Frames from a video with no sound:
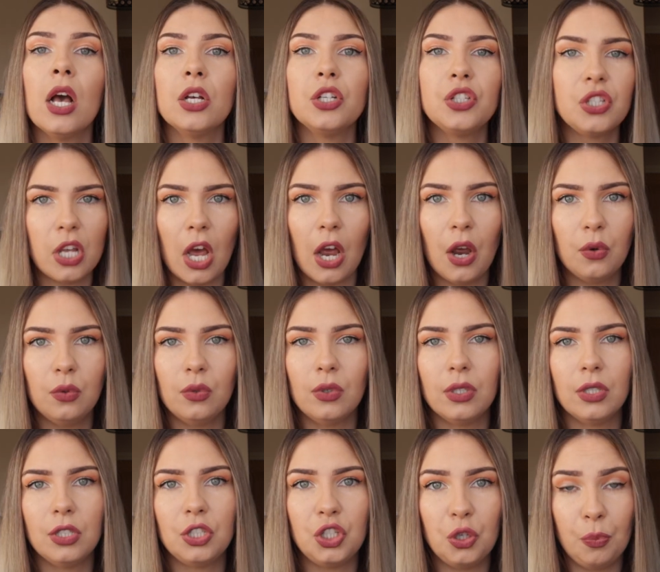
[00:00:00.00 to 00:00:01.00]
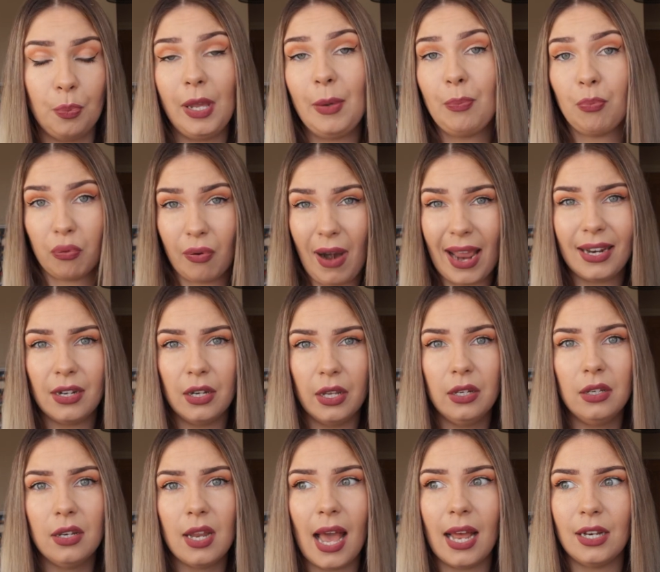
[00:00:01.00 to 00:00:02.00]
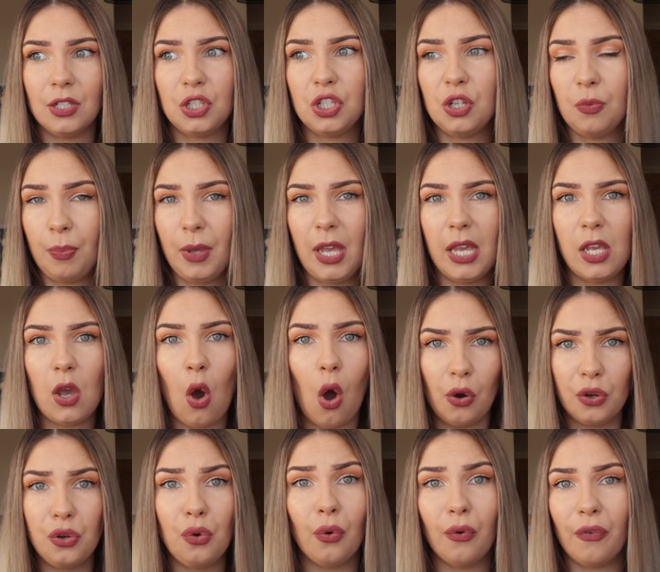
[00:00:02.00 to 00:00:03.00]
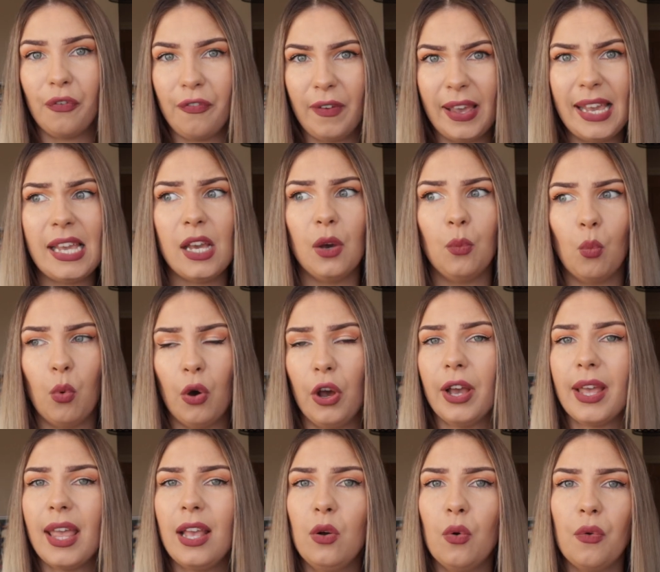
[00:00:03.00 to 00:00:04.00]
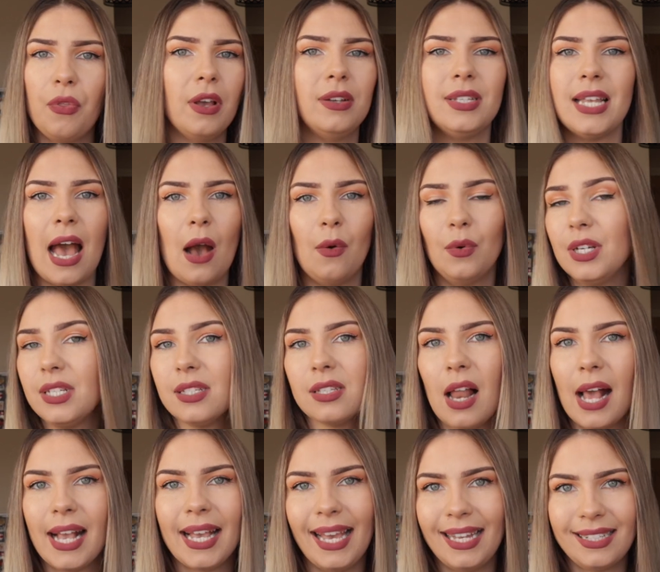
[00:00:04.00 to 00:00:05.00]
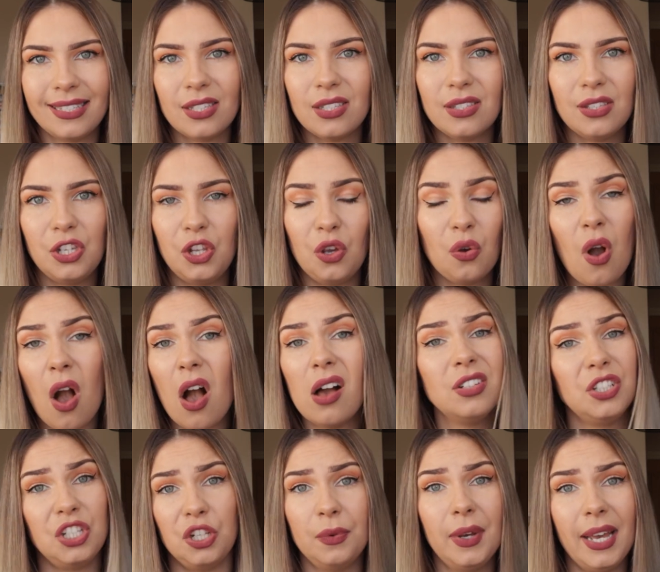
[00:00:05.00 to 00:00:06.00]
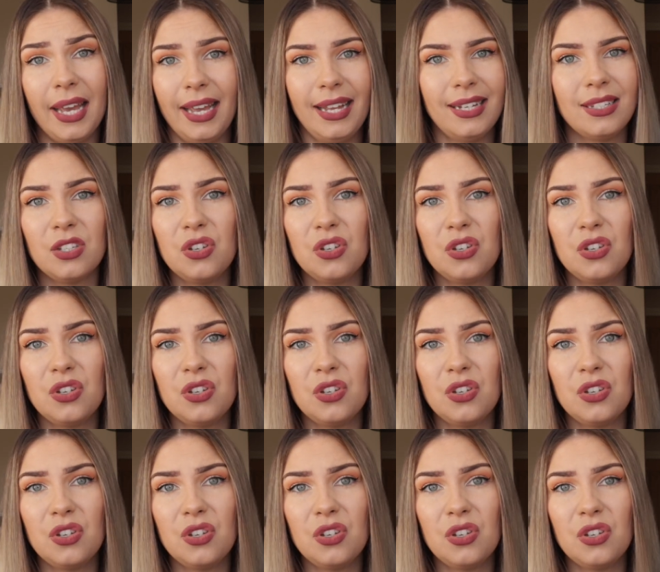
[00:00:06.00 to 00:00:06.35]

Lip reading: So to be pregnant and to be on your feet and working all those hours, like you can't do it.